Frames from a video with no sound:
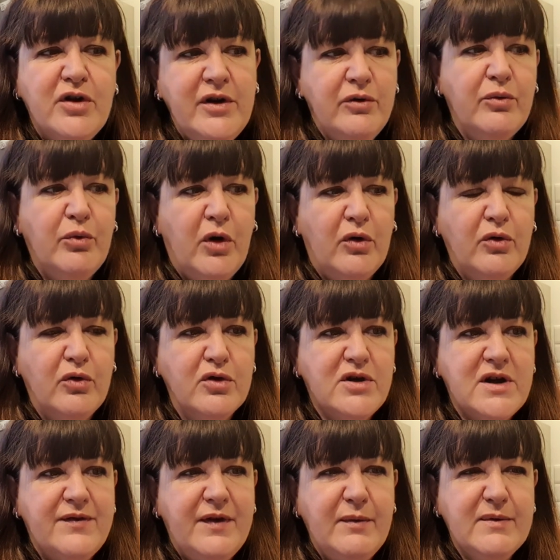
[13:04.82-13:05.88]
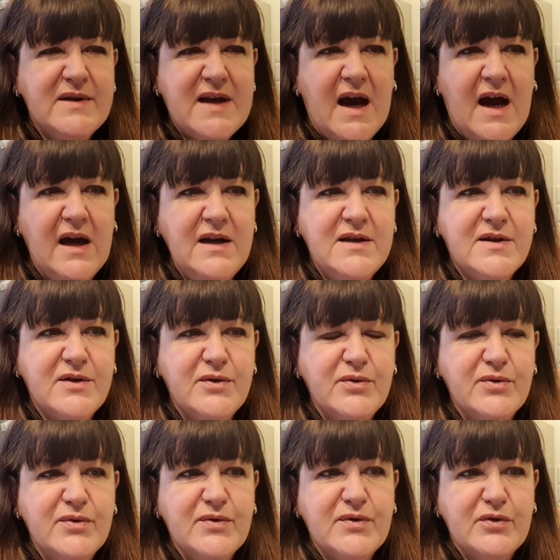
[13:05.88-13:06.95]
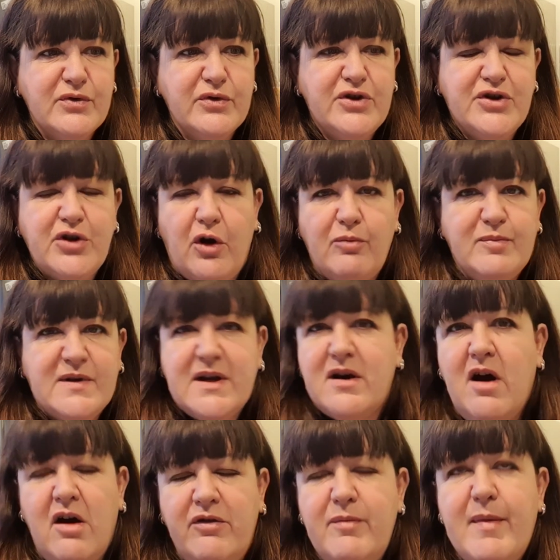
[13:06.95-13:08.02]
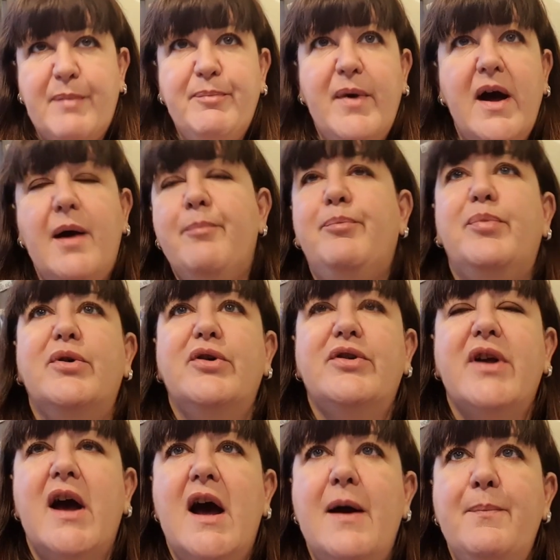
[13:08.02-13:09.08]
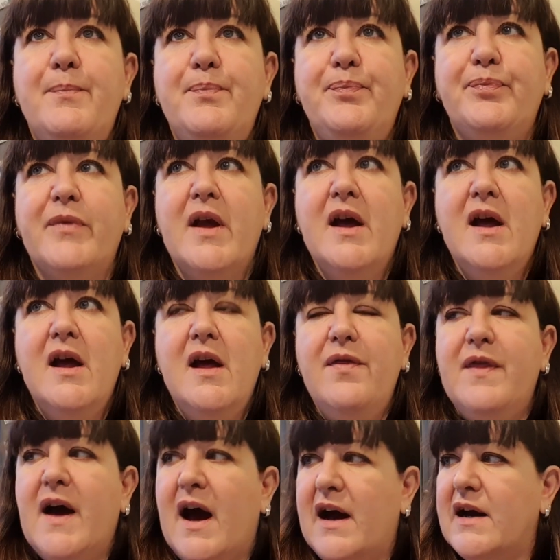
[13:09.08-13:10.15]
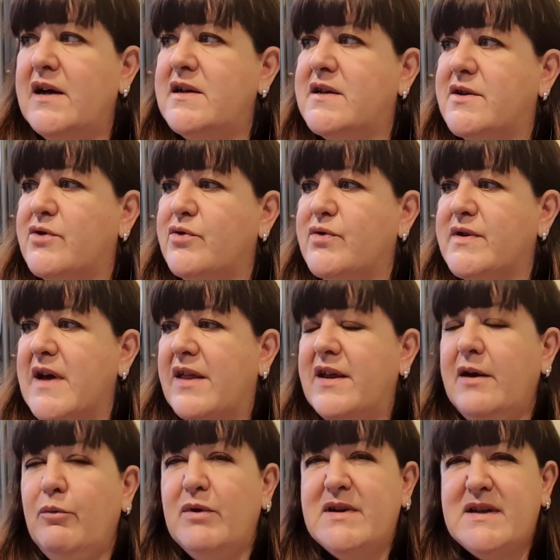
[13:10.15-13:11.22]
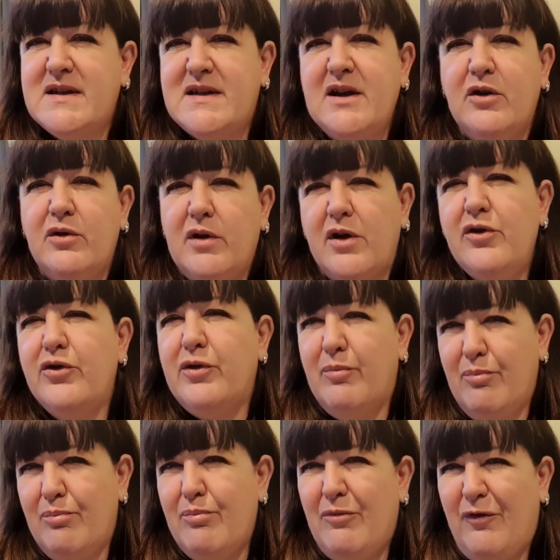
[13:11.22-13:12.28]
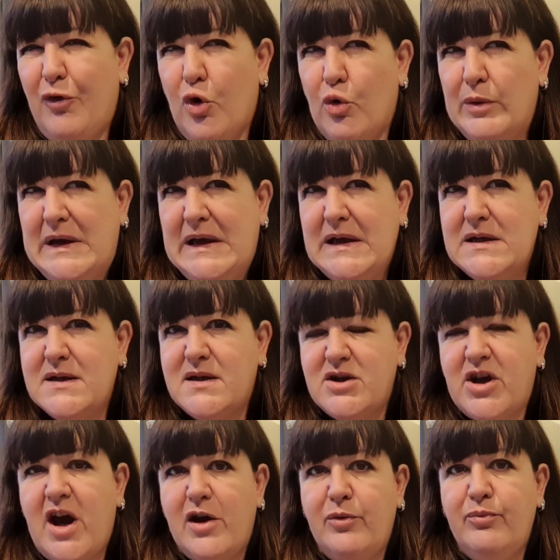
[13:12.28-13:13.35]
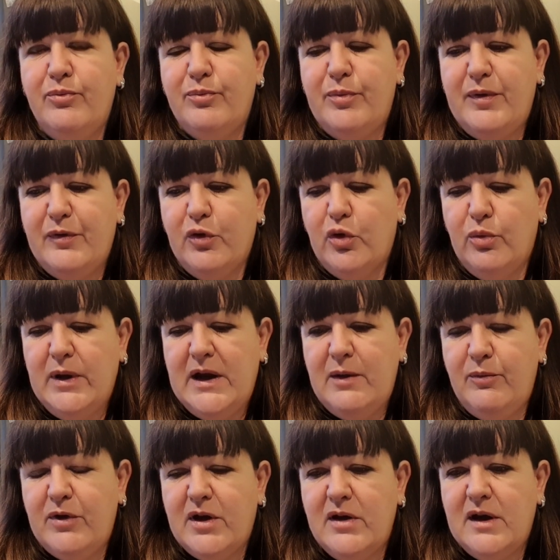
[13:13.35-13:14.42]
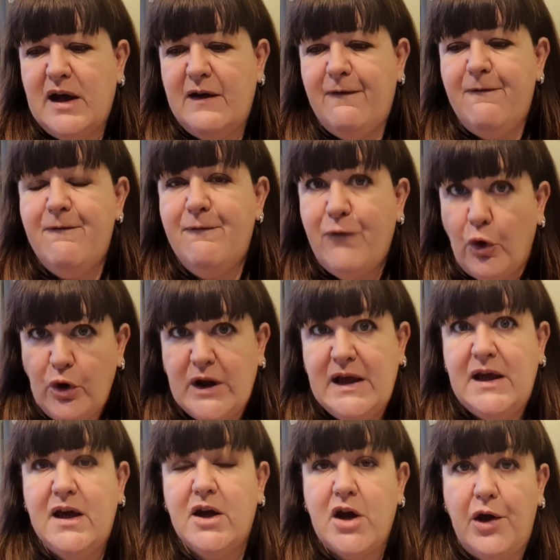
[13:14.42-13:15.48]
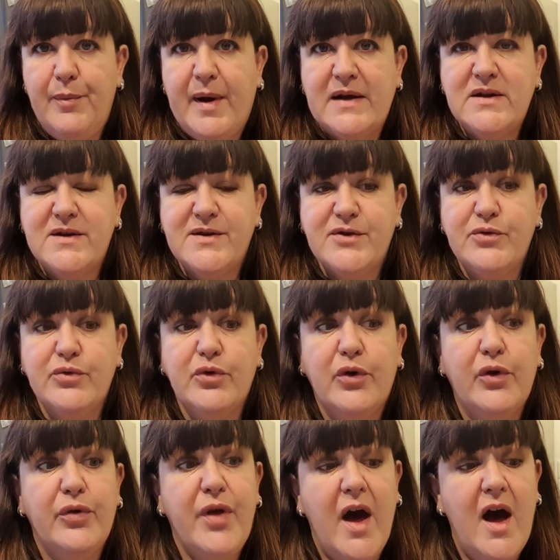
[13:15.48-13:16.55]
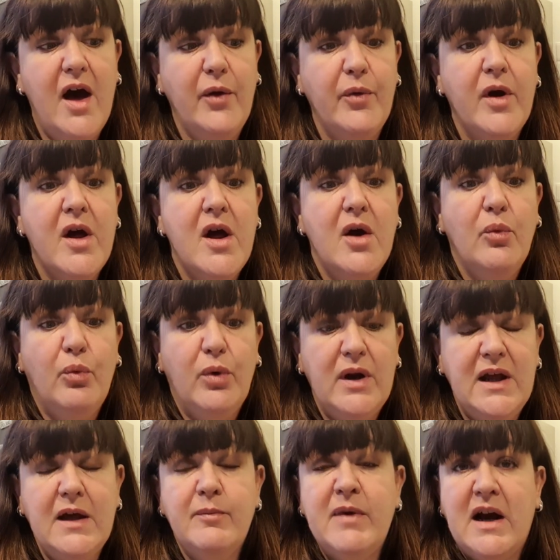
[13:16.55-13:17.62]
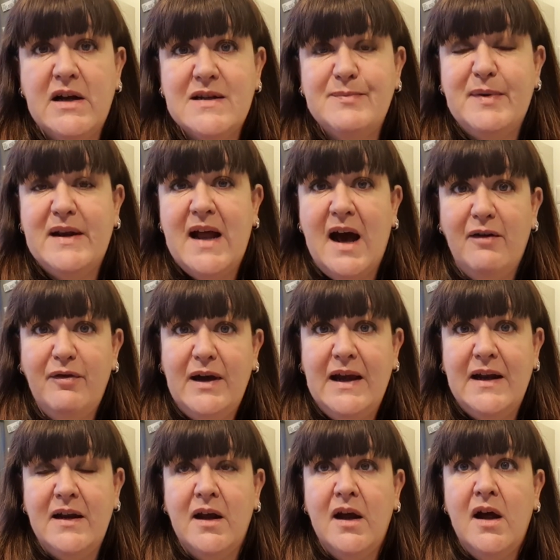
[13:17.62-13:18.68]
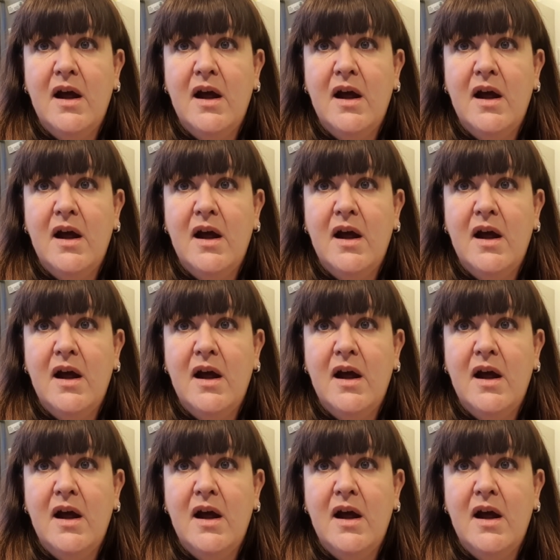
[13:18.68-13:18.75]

in what order, if it was the high schools or shops, I can't remember. But the high schools, I think we're still another 4 weeks to go before William can like fully go back to school. Although William has been having